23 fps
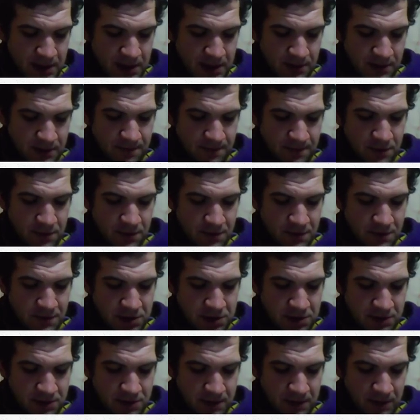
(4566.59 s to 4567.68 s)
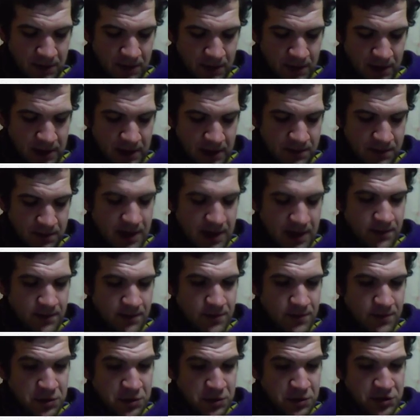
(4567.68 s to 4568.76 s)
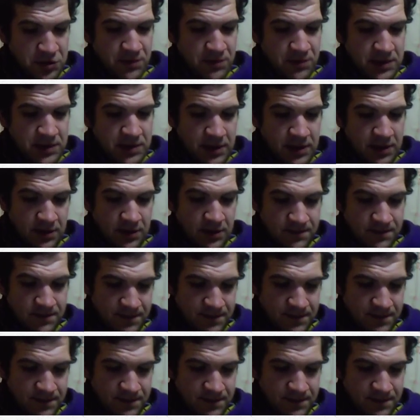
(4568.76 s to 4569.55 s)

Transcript: We've no wish to meet wild men, or serpents either.